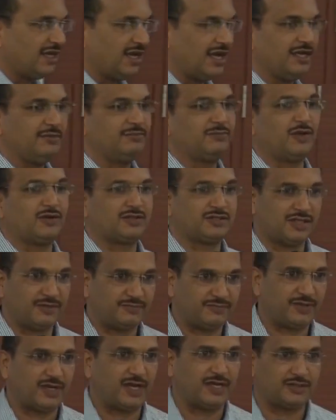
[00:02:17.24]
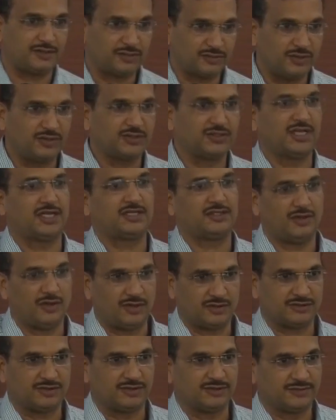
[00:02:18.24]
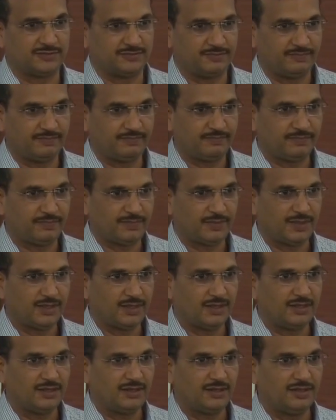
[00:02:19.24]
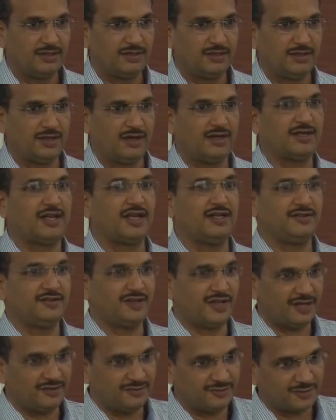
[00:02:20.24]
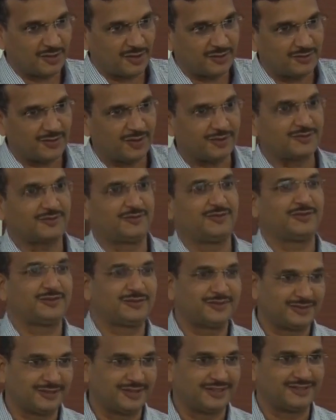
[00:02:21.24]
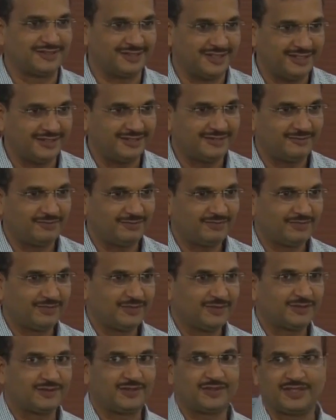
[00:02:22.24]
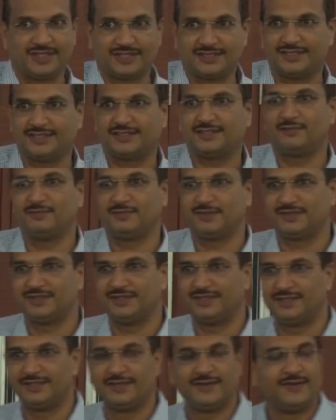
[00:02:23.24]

I am not undergoing that losses. Or I would have not switched to this. No? So that is the missing.